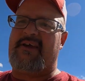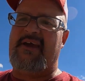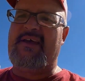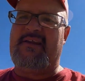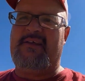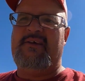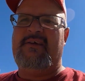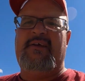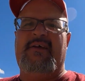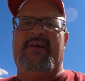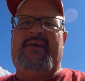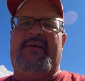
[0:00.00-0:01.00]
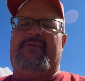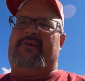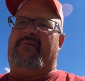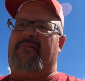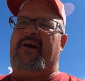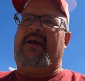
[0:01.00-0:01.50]
Ken.
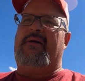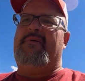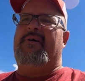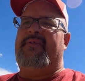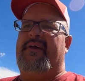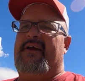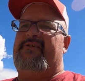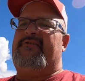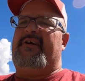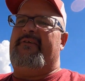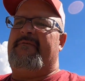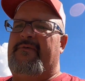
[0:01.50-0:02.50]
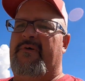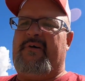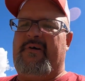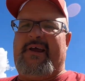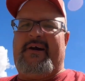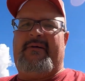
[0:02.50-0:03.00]
Same guy I built the S10
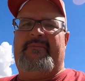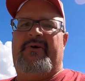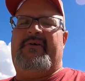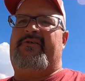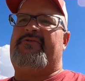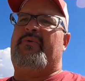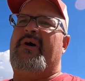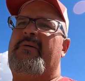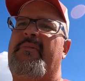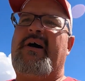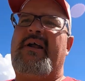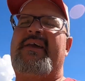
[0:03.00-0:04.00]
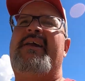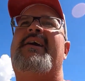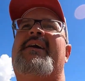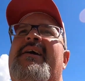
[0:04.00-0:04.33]
for. Now I'm doing a square body.